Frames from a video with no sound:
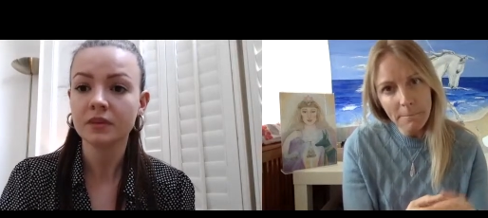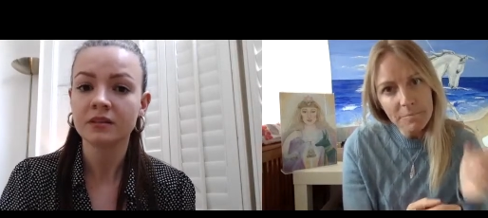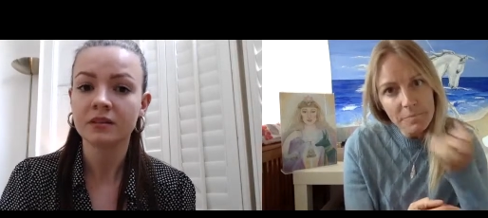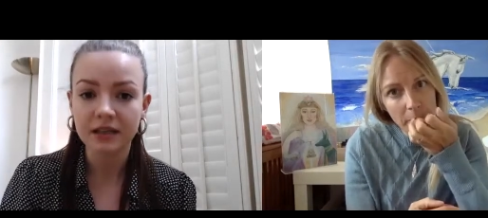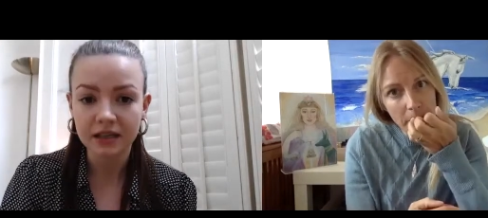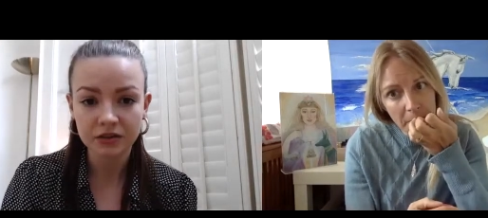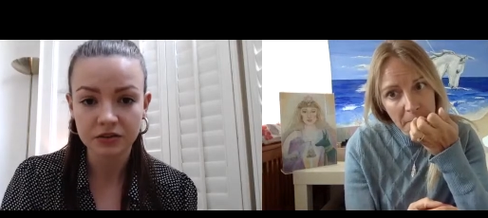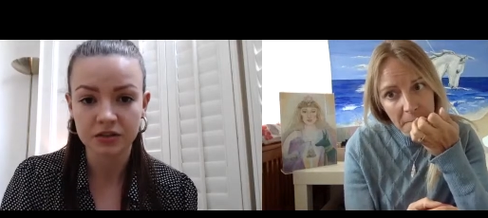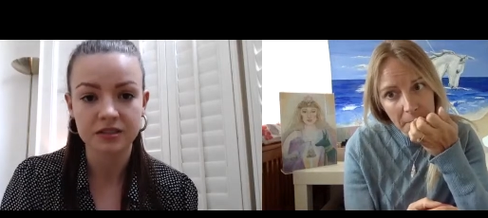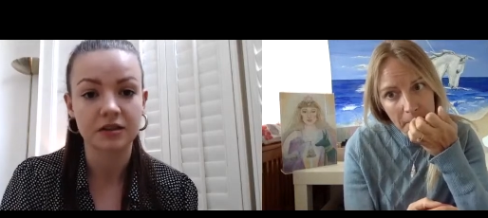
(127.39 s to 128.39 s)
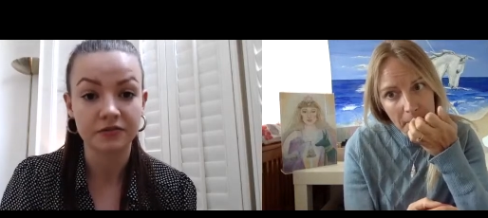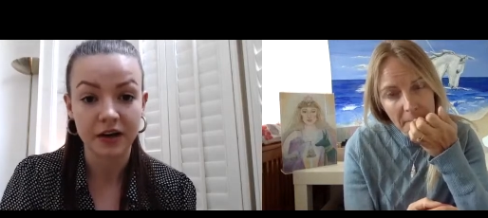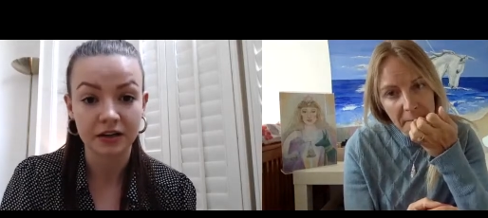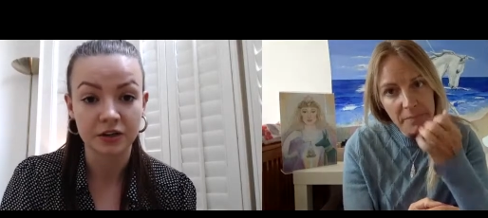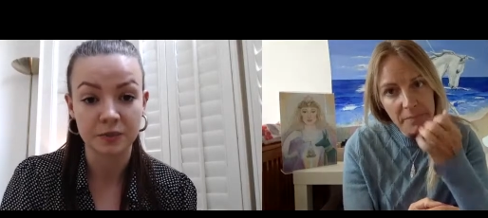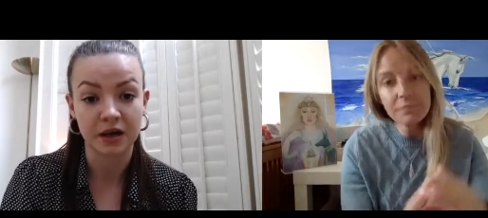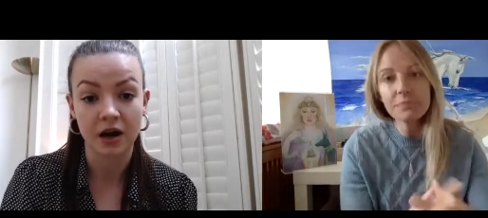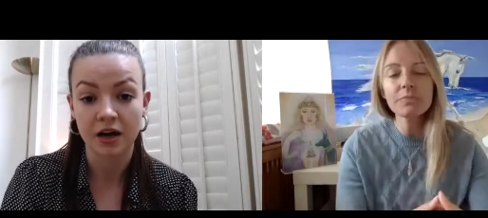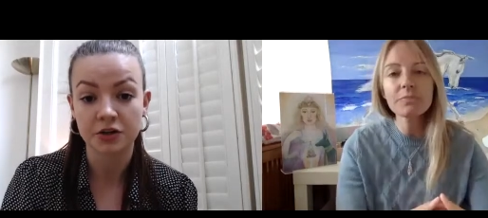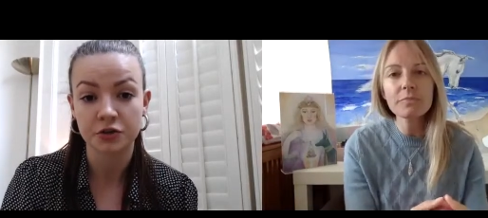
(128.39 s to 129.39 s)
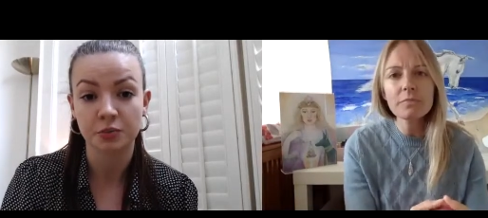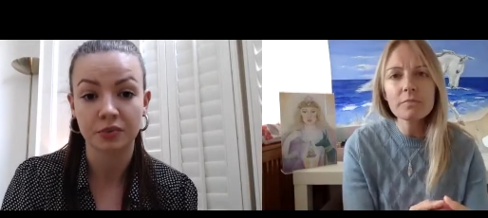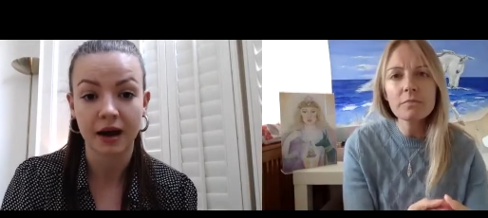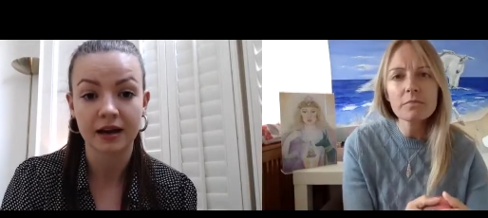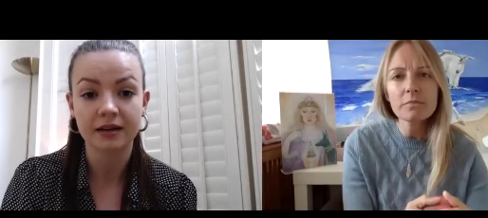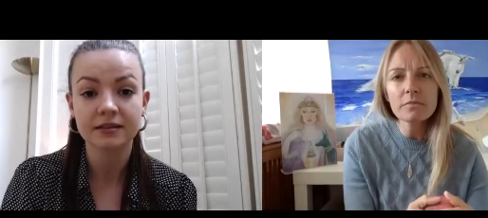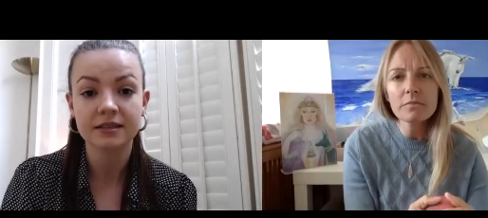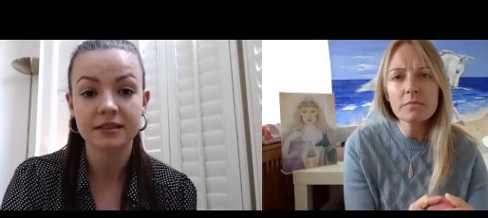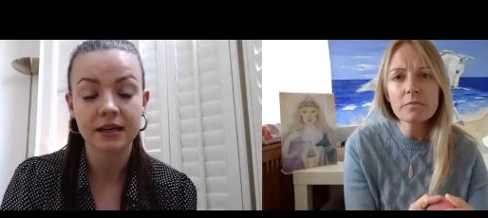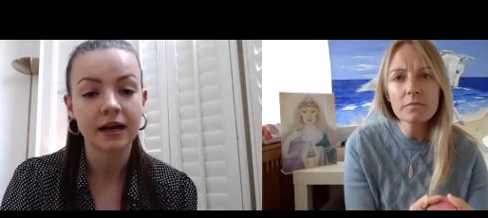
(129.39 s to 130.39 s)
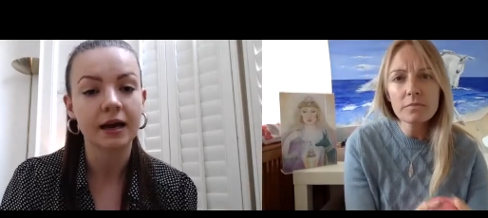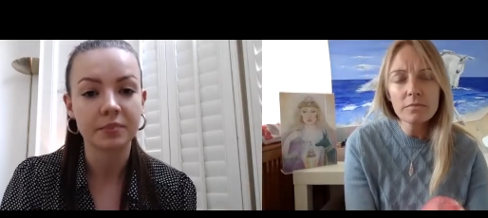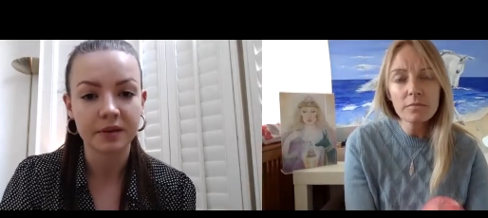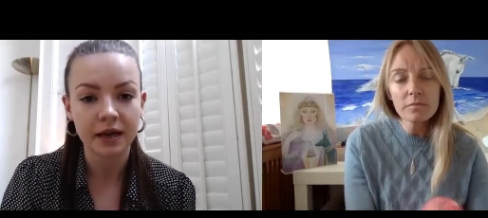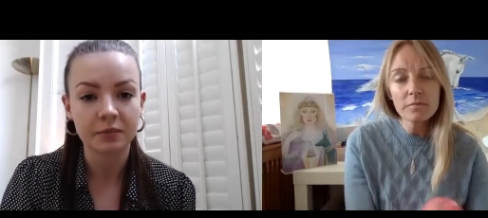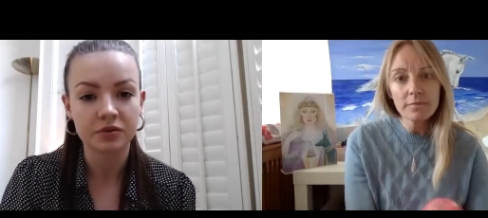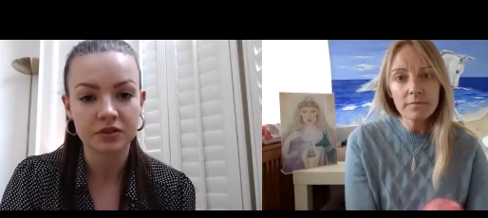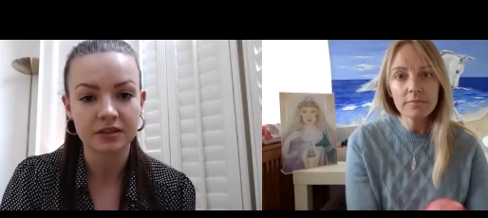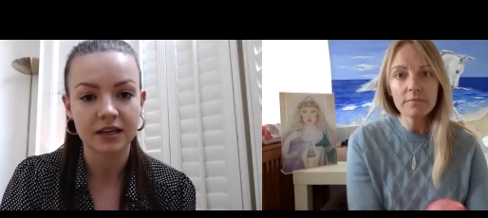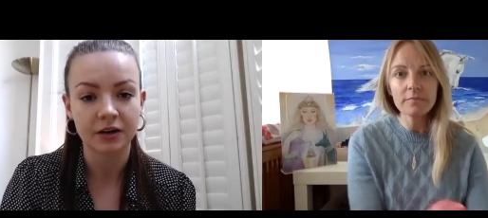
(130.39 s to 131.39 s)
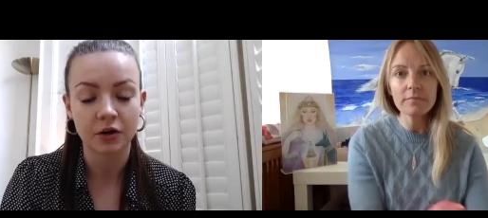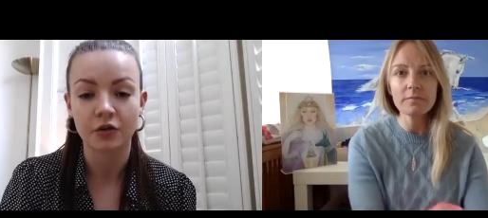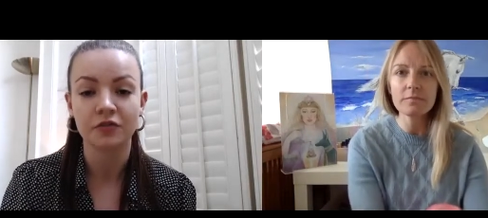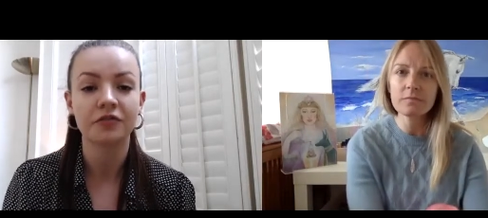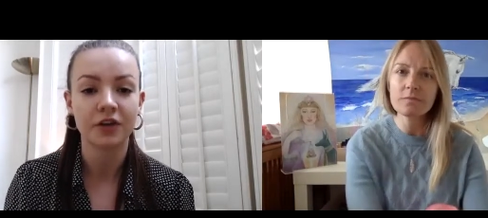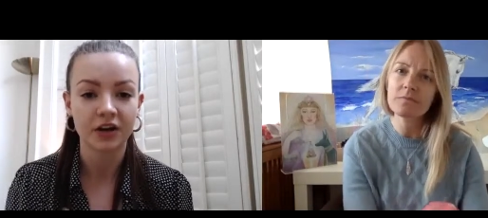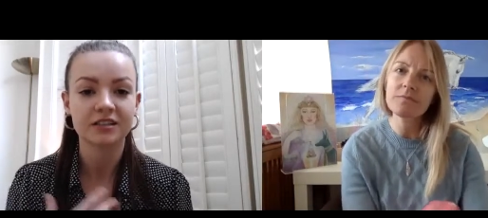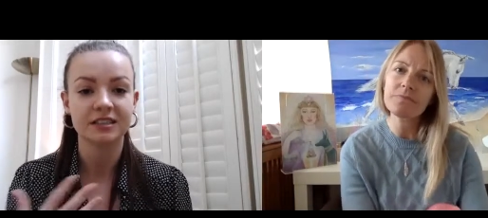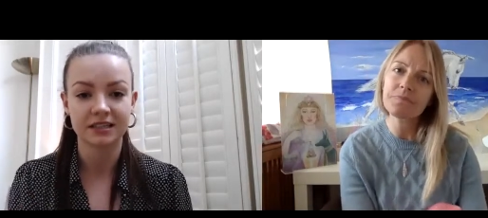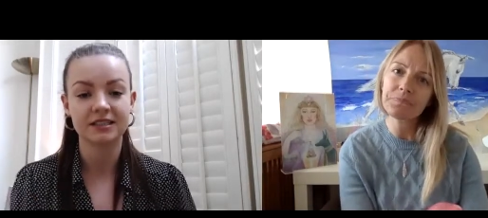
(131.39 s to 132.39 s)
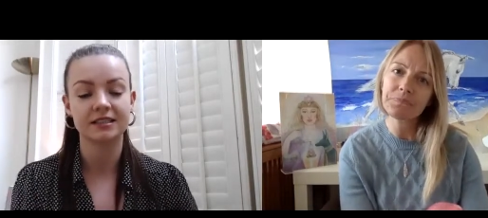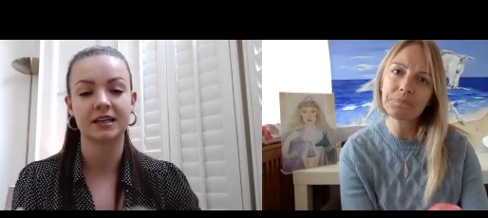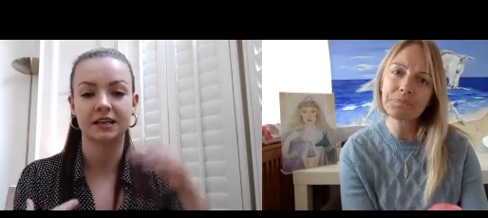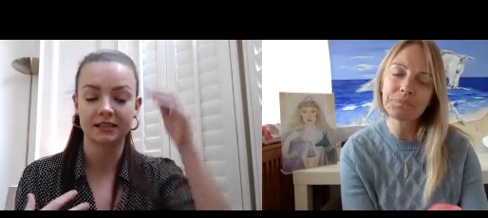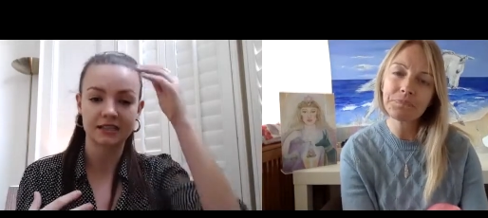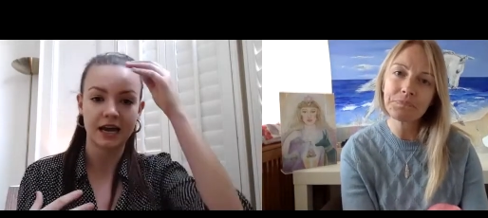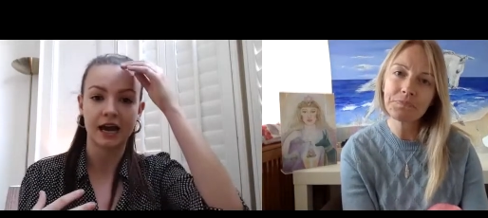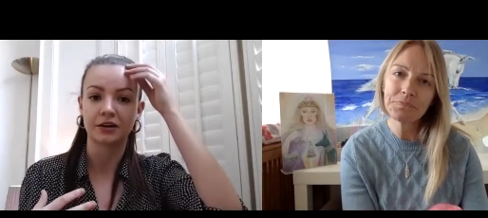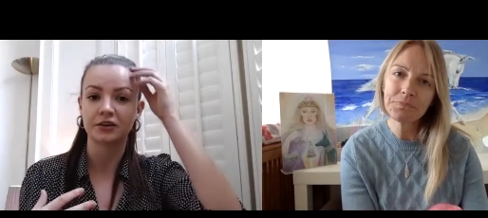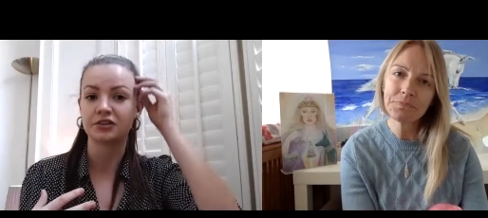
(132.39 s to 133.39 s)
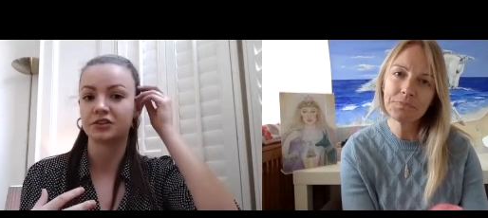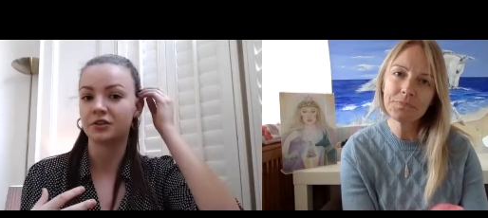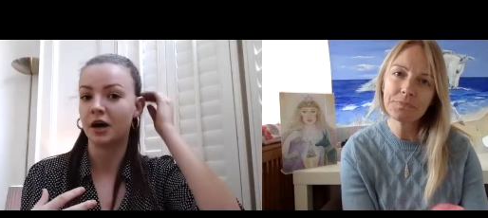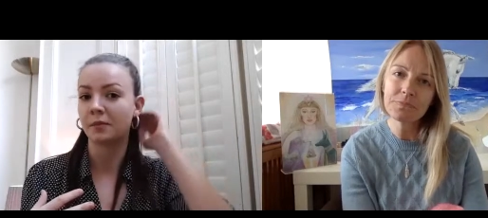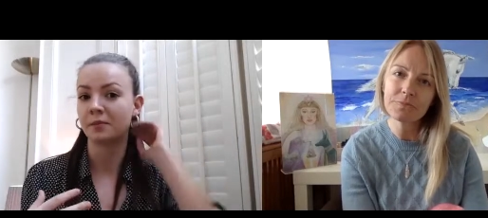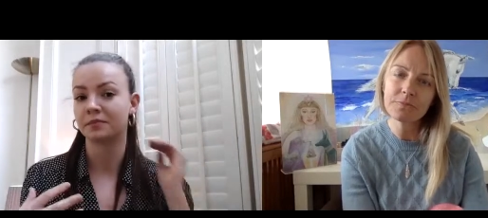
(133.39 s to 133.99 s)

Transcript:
Speaker 1: the ethos and the values behind your brand and be able to then on first instincts and um,